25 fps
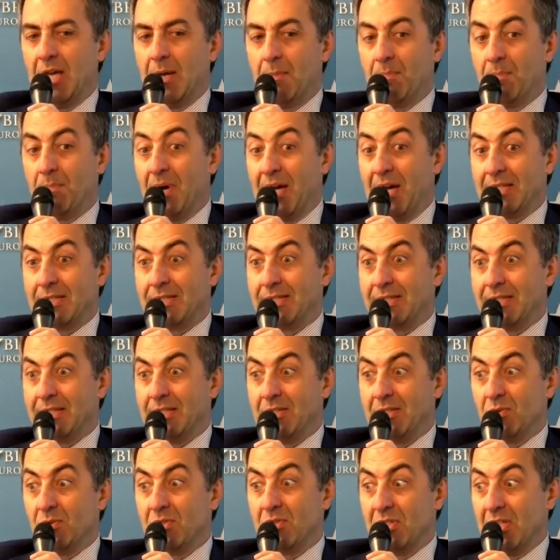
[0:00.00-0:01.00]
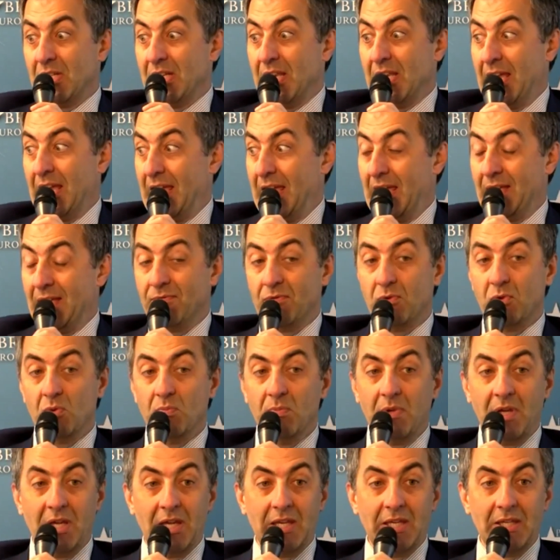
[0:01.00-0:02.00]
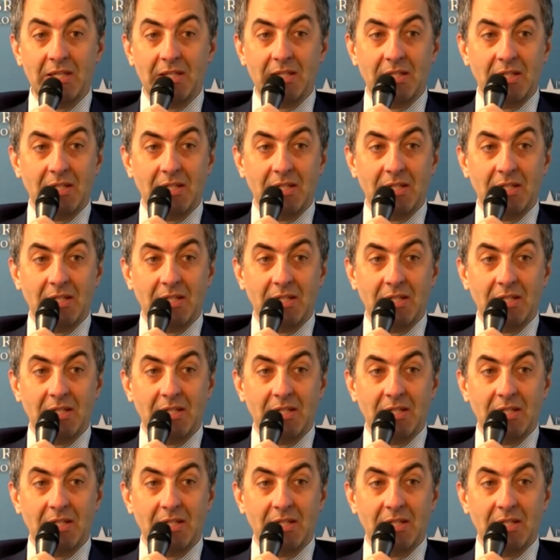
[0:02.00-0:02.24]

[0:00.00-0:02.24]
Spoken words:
but you still have to make,